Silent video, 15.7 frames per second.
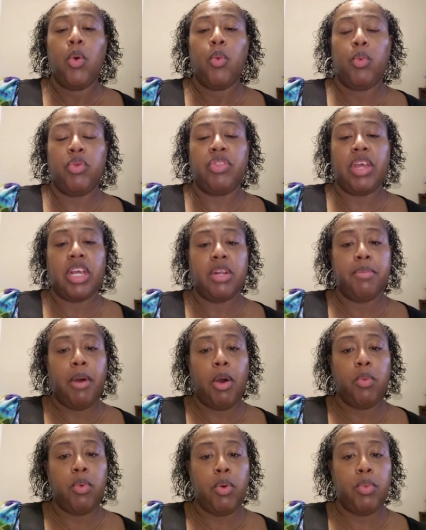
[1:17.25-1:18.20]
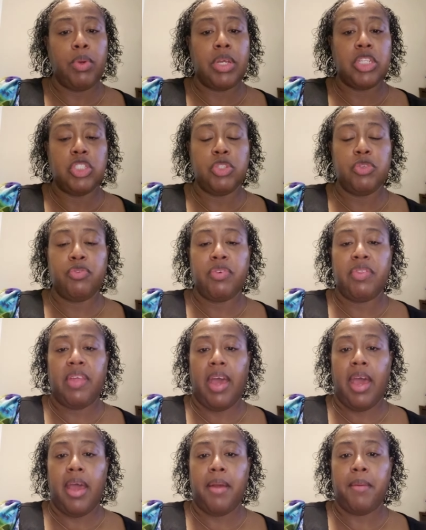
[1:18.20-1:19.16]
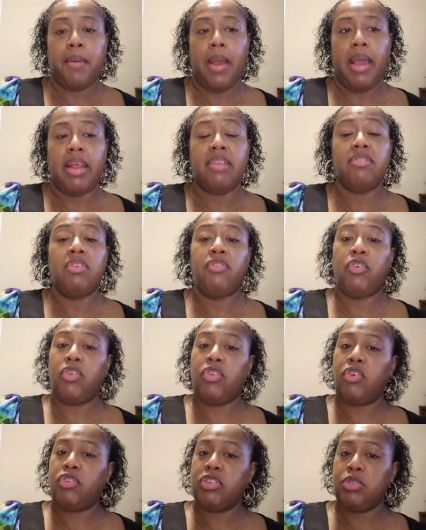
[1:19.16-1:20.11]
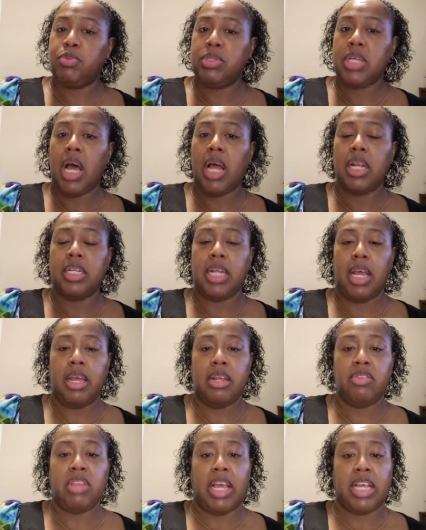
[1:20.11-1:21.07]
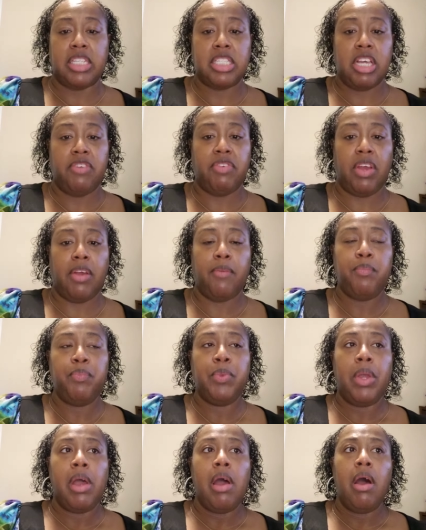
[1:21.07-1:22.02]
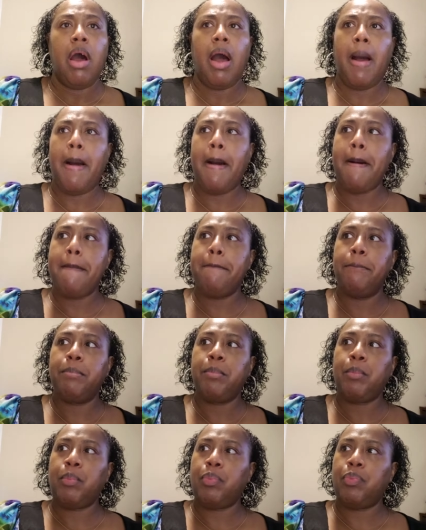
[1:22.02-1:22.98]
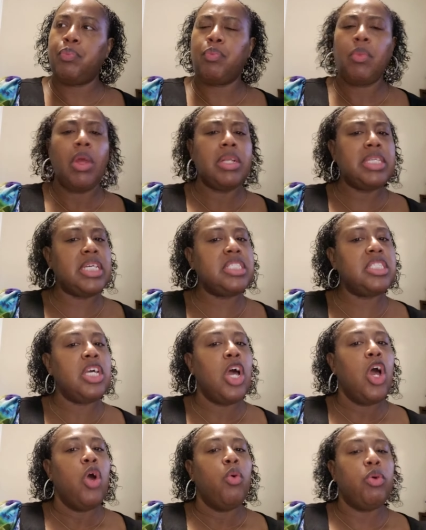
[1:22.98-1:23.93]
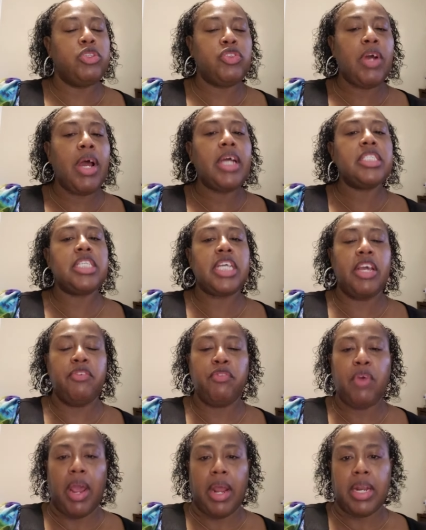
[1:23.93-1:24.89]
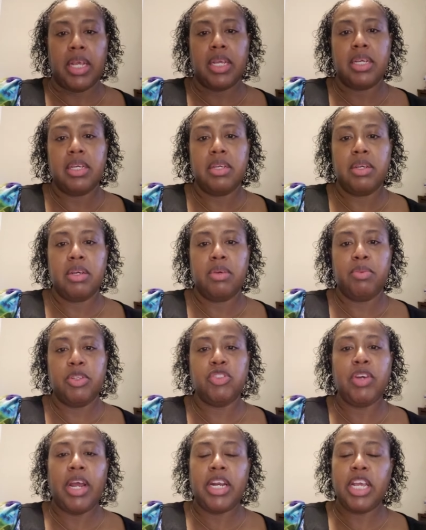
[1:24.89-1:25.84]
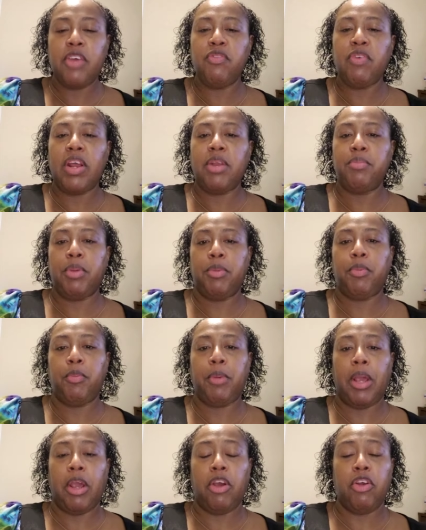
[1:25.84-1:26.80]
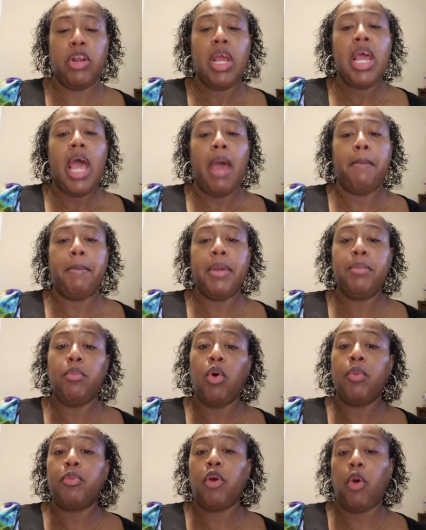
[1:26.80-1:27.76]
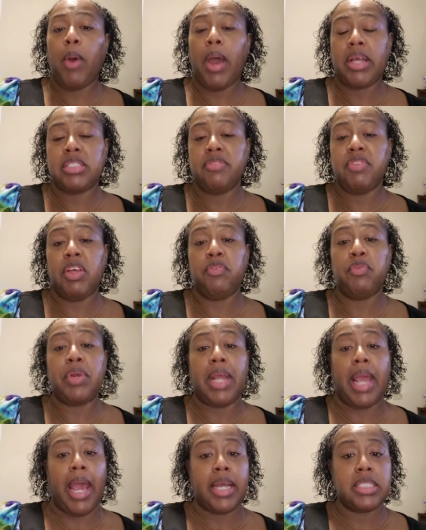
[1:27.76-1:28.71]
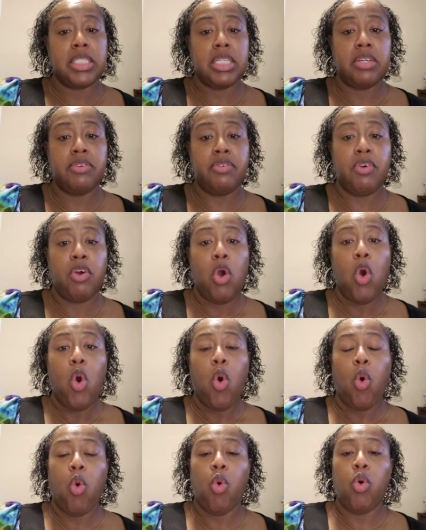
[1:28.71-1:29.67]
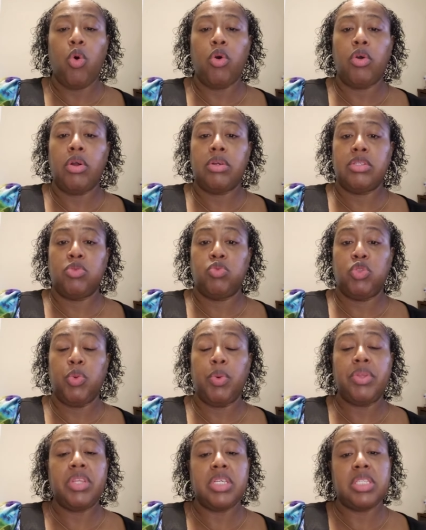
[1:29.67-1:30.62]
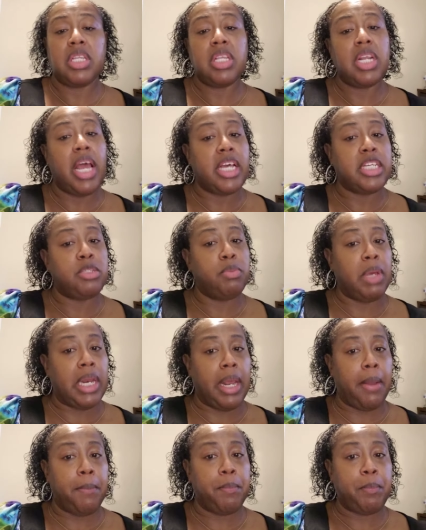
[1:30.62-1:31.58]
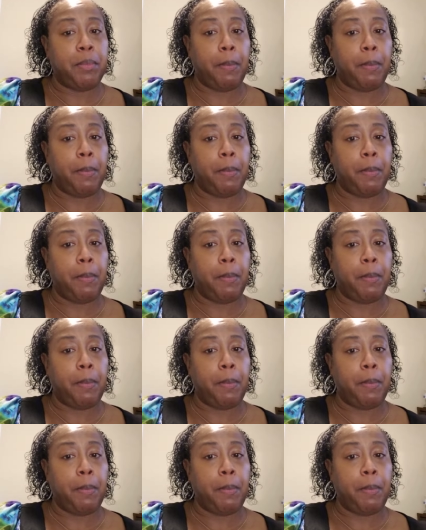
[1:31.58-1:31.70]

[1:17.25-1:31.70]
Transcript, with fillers: We're thinking about what we can do for that and for the Christmas holiday and Thanksgiving. Um, just we're trying to get ready. We're trying to get ready and be prepared and be more proactive than reactive or doing things at the last minute.